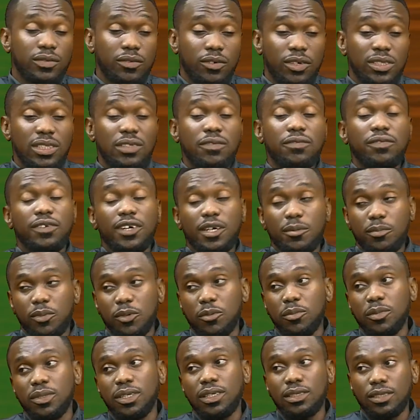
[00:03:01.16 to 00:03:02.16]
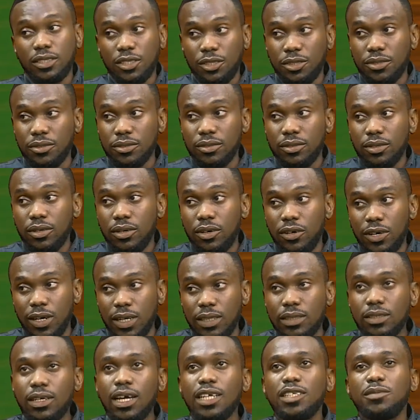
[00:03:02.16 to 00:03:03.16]
of all, it's a very prominent issue, all
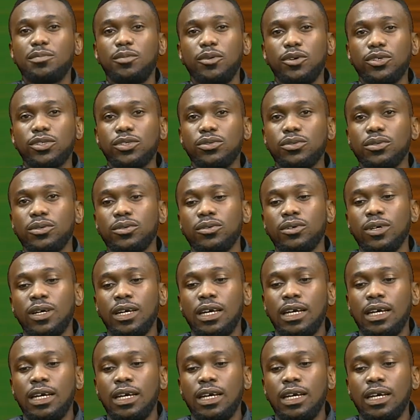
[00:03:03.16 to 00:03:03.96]
right? I spoke to